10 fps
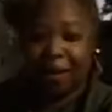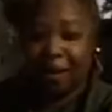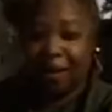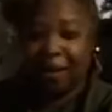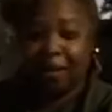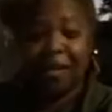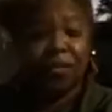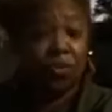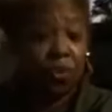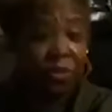and he's
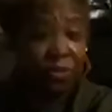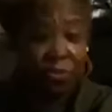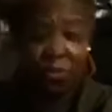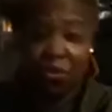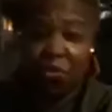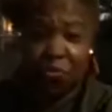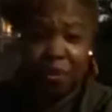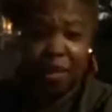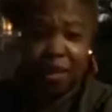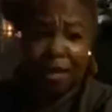going through so
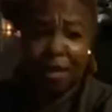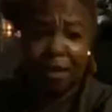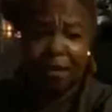many